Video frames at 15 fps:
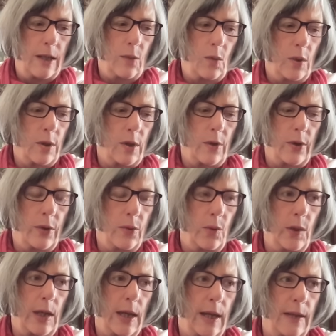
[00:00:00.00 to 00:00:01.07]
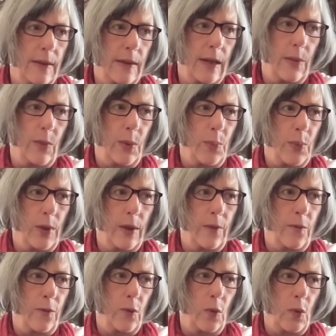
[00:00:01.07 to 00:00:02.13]
What oracle cards can we bring
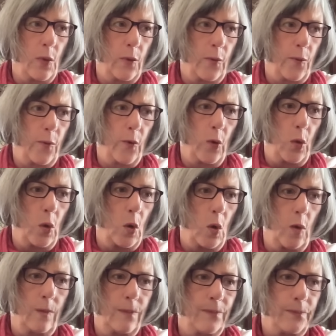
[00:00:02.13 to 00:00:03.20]
forward for